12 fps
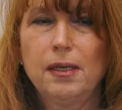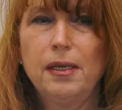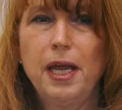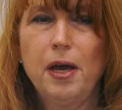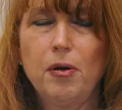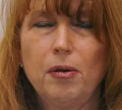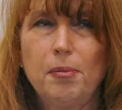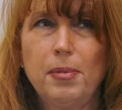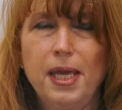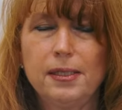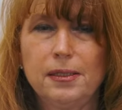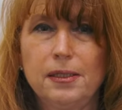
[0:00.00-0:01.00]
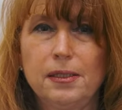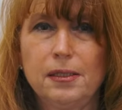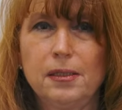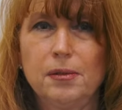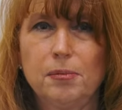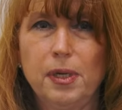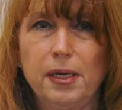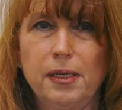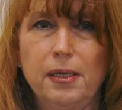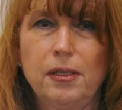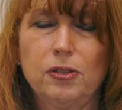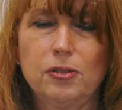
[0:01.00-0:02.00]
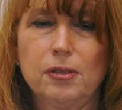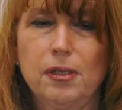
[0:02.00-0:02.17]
and how amazing my